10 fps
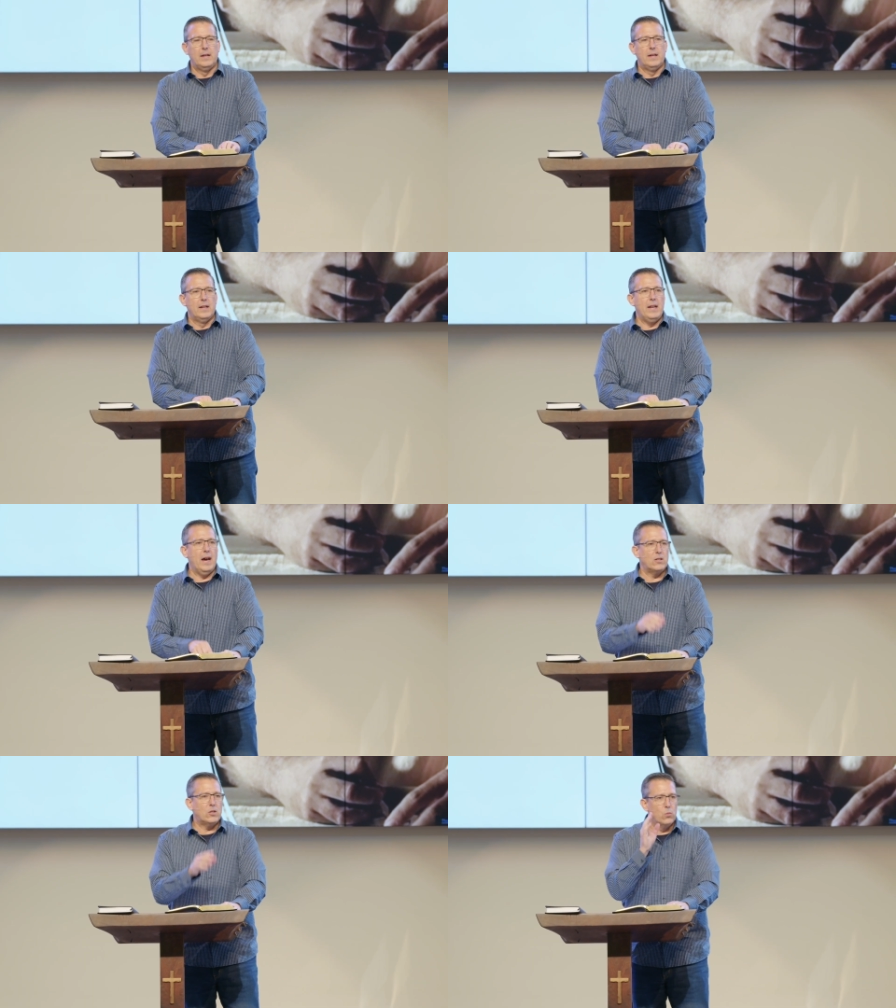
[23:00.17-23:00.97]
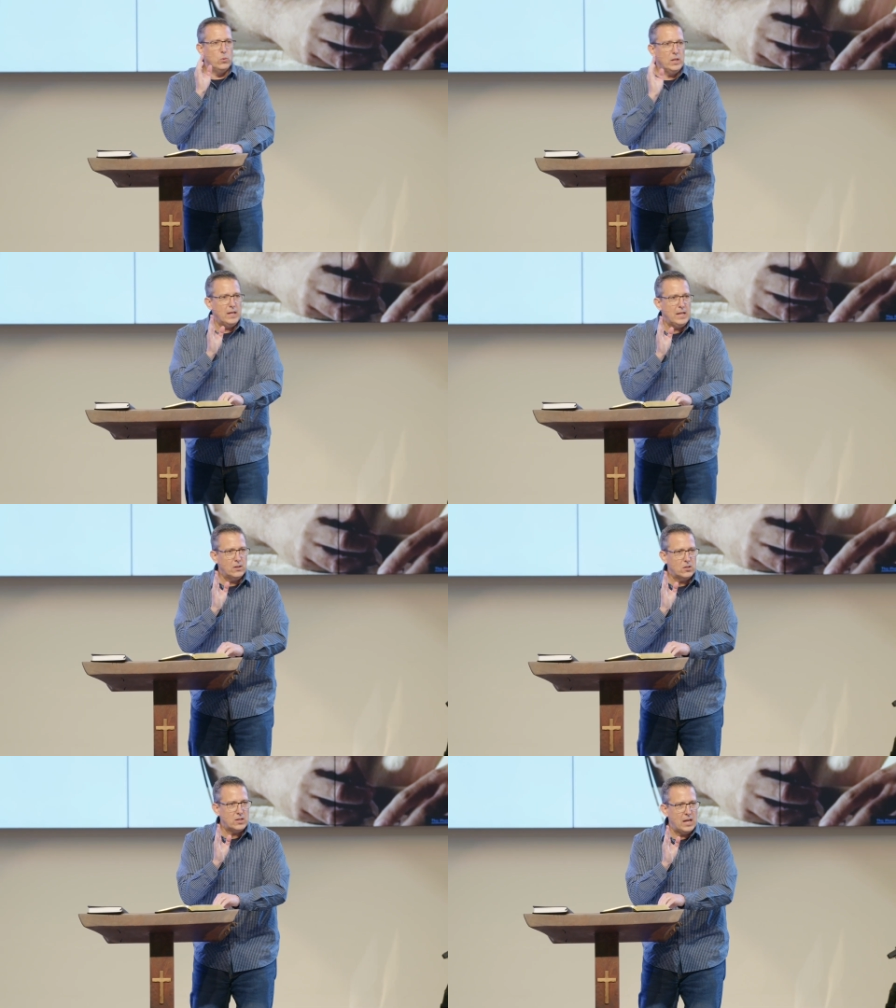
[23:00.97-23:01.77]
Now, to really
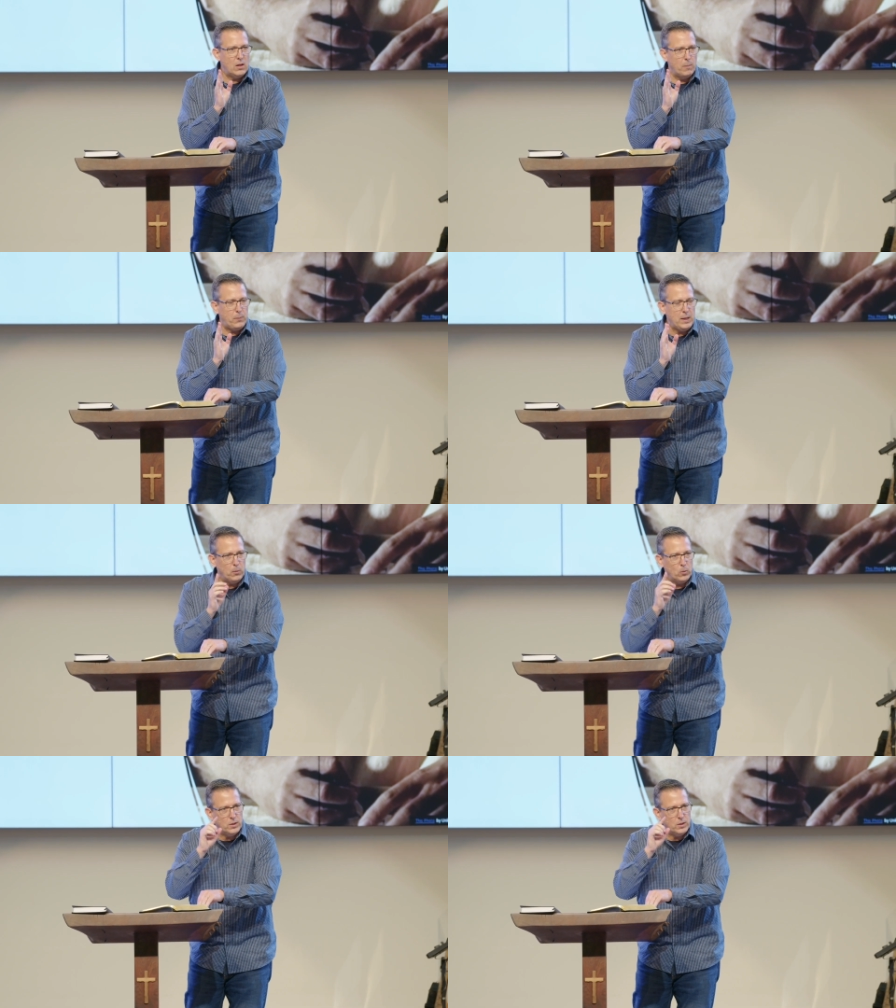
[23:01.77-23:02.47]
understand what people,